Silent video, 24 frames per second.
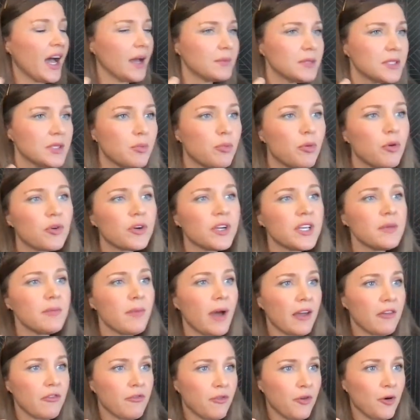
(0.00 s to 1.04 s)
I'm supporting
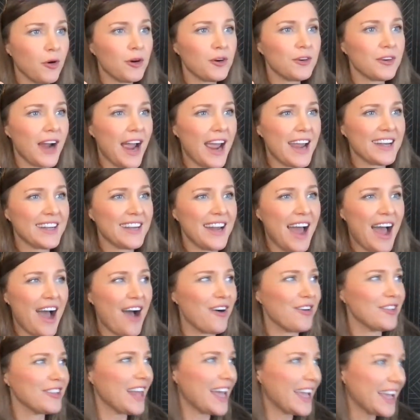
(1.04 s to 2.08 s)
my 4 right
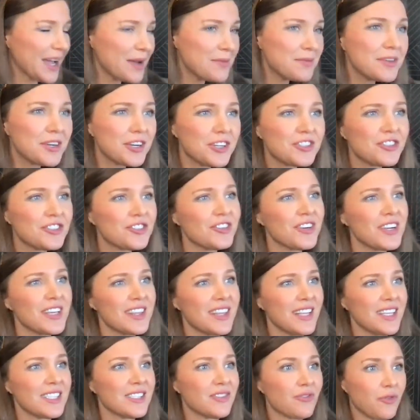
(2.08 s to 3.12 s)
now. Like I'm nurturing
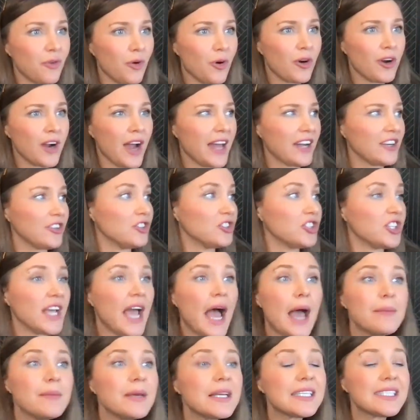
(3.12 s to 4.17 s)
this 4 energy.
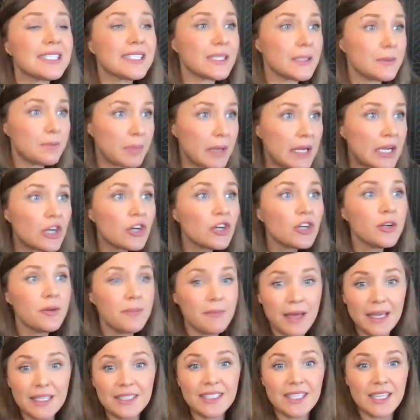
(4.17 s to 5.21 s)
I'm
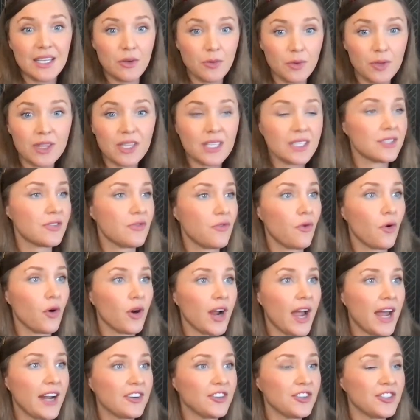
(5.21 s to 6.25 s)
experimenting with this
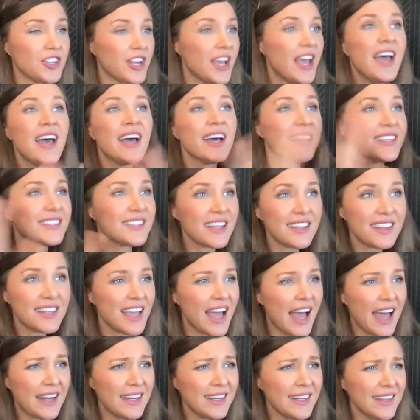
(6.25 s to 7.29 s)
4 energy. Because at the
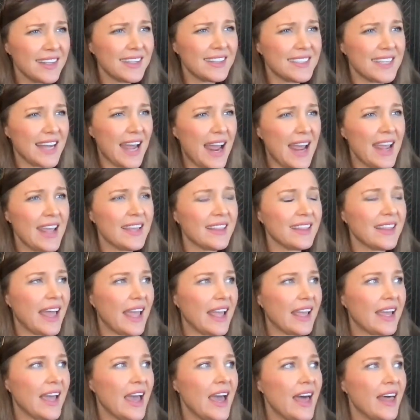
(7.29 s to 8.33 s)
end of the day,
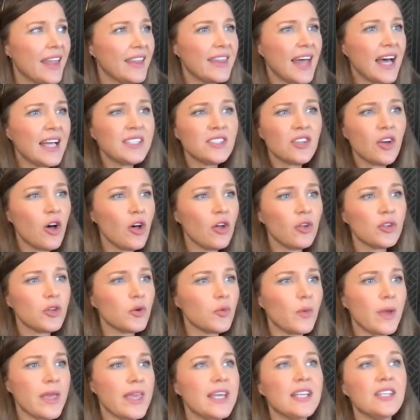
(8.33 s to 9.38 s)
like, that's all
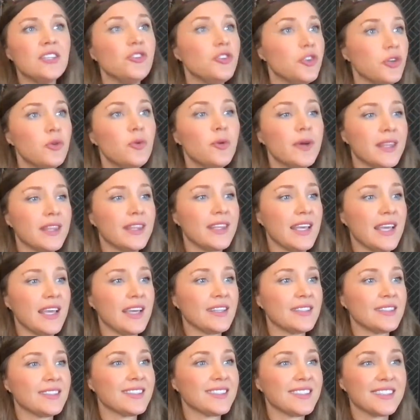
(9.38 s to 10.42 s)
that we can do with
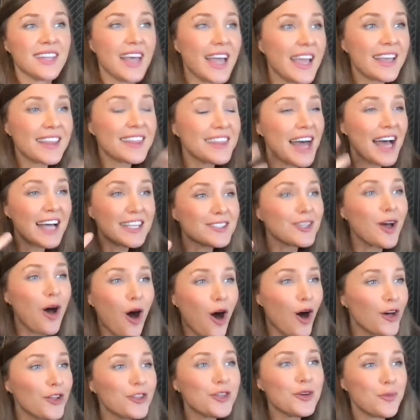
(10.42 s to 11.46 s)
these. Like, that's
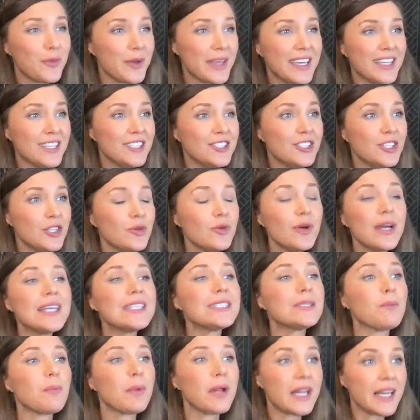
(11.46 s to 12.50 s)
all that we can do
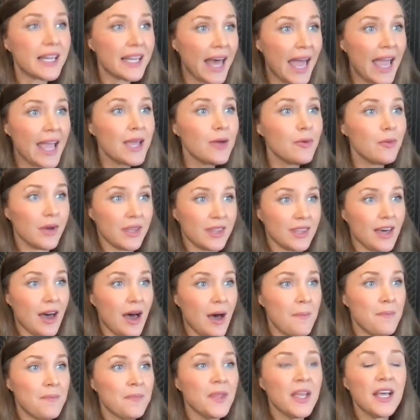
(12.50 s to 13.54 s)
is play with
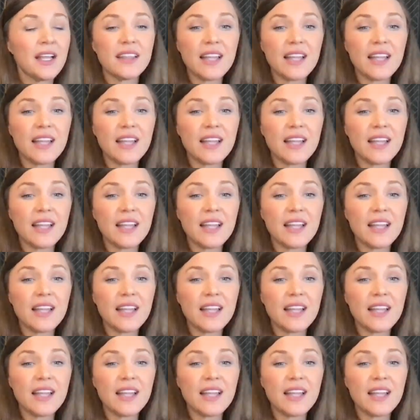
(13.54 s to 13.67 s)
them.